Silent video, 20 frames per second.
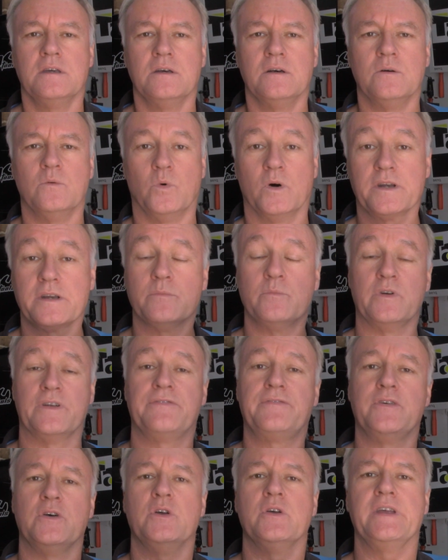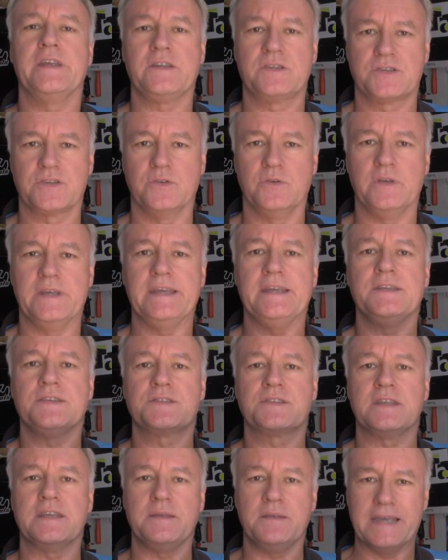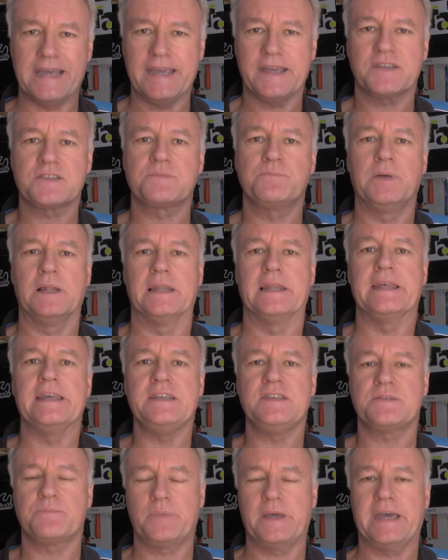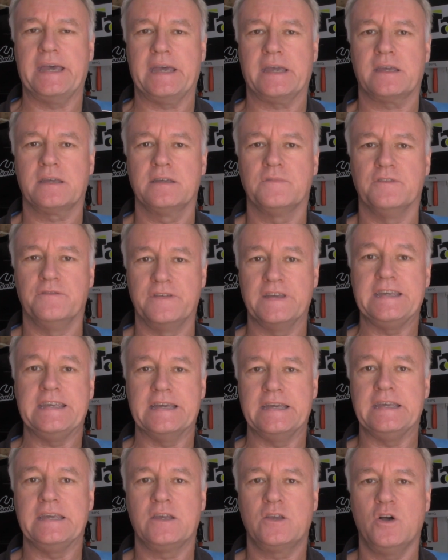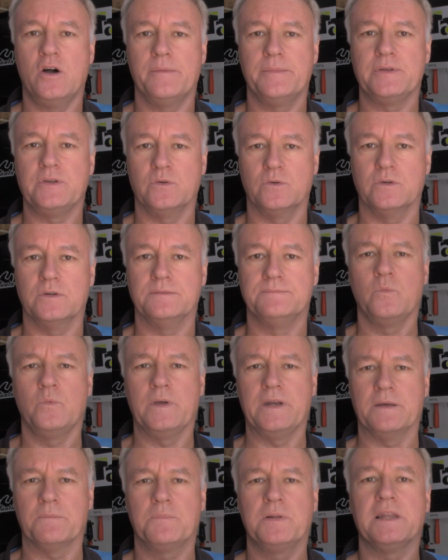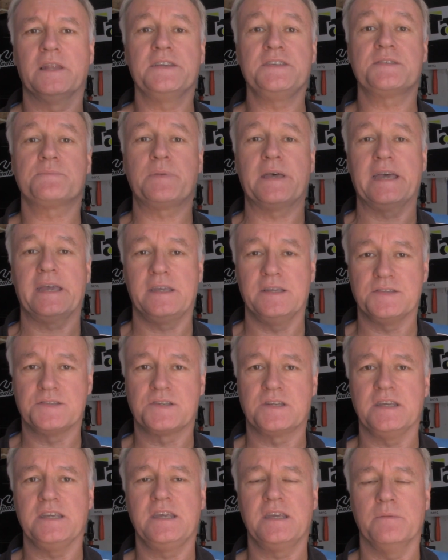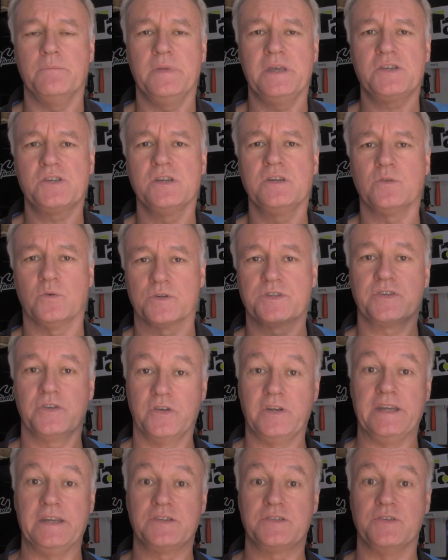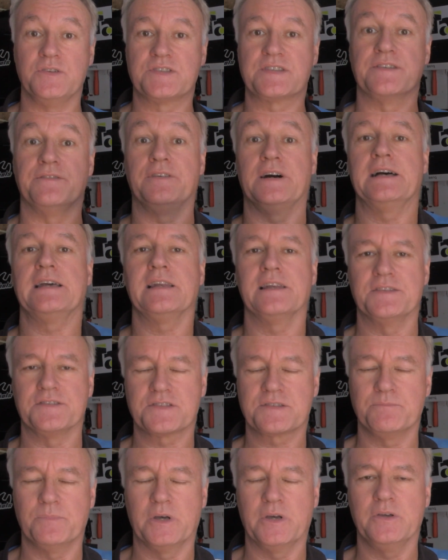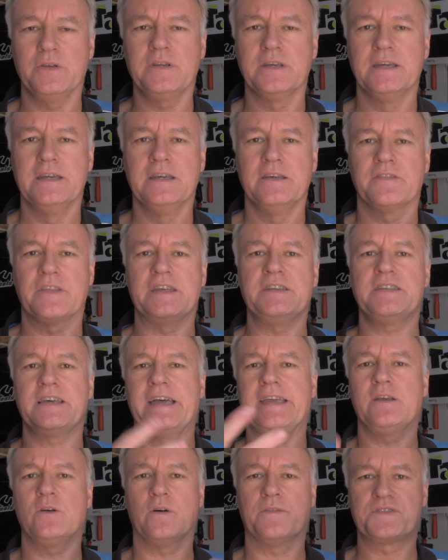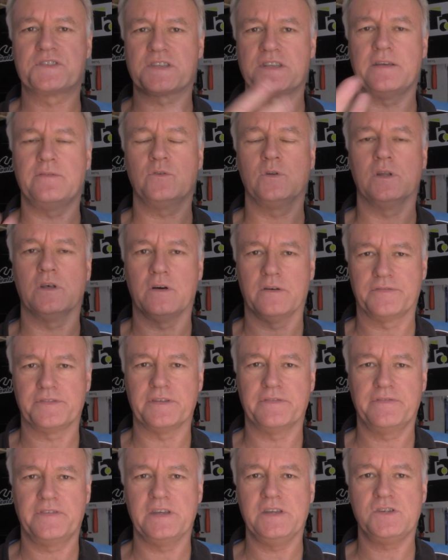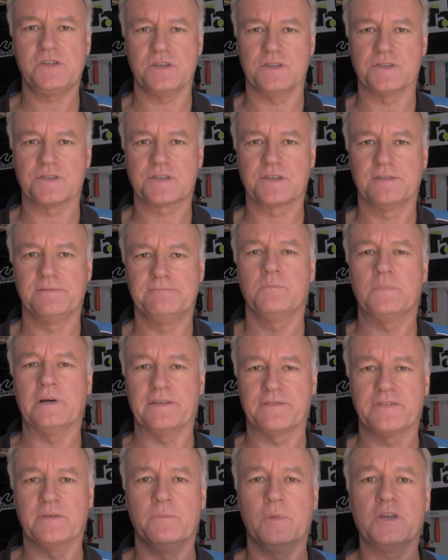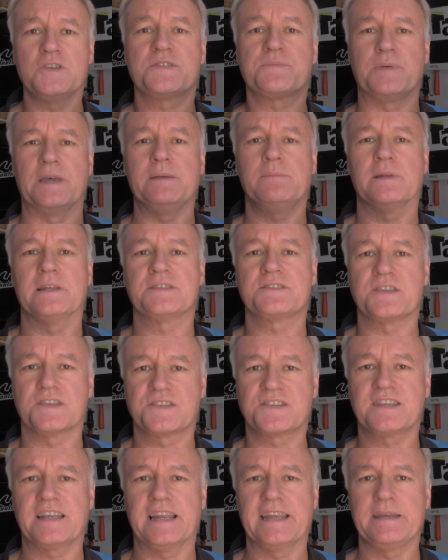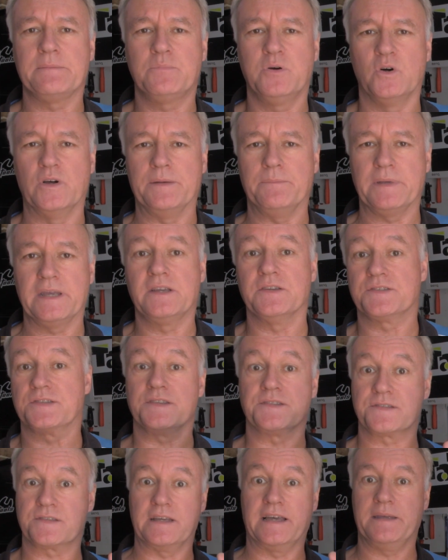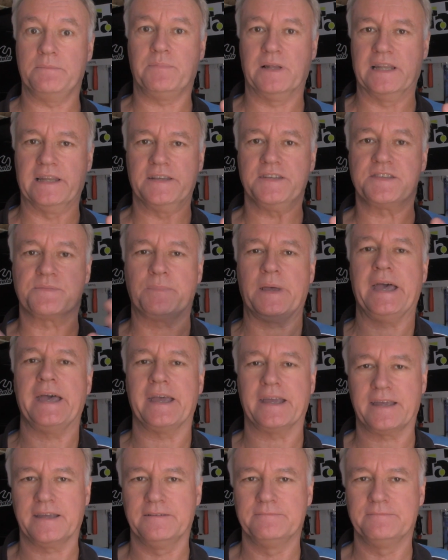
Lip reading: What I'm referring to is the ex-police pack VE Commodore. When a police pack is decommissioned or put into civilian mode, they take off some of the features. But for most people it's a selling point because it's a police pack.